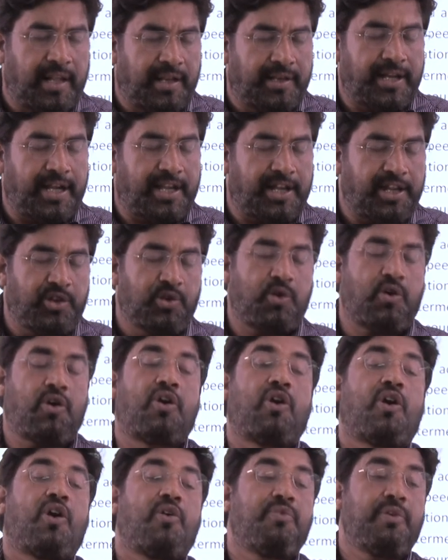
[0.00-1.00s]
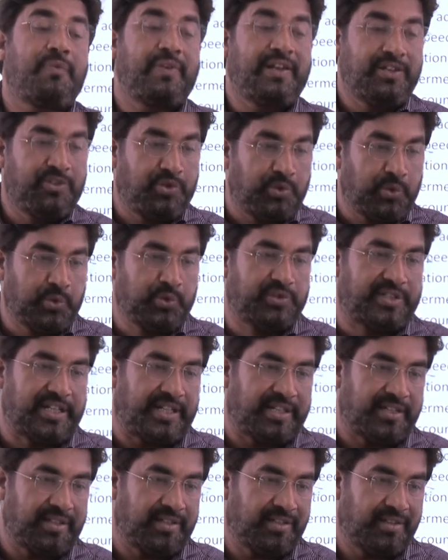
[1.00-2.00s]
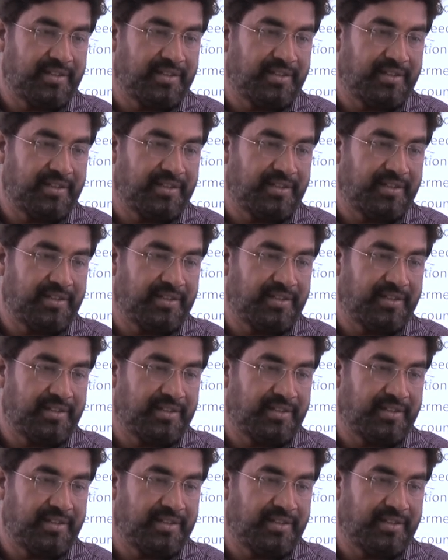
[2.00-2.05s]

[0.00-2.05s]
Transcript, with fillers: that, you know, how we will use it.